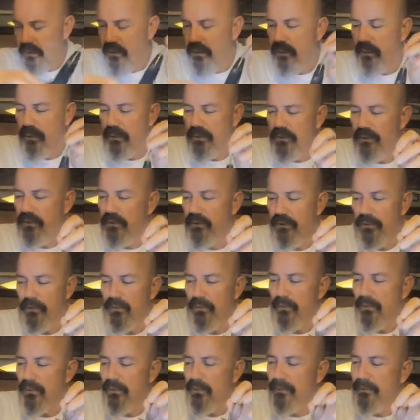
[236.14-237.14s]
those
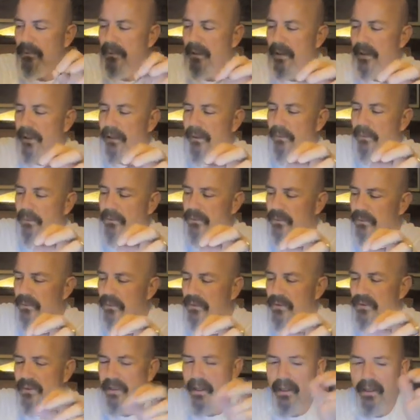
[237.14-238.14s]
two
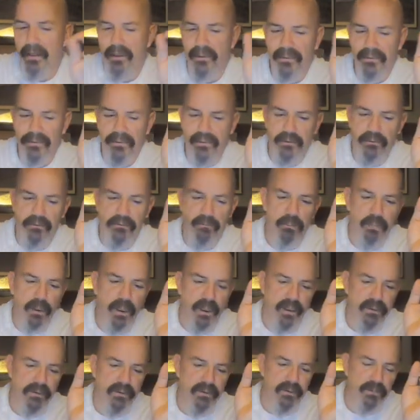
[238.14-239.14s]
styles of
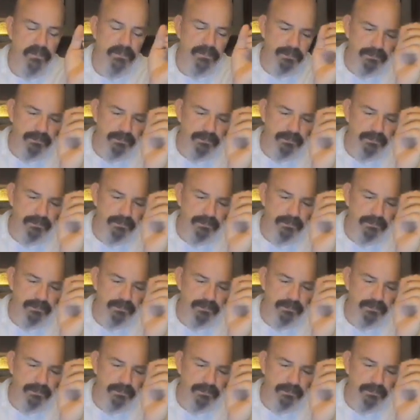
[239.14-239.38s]
baits.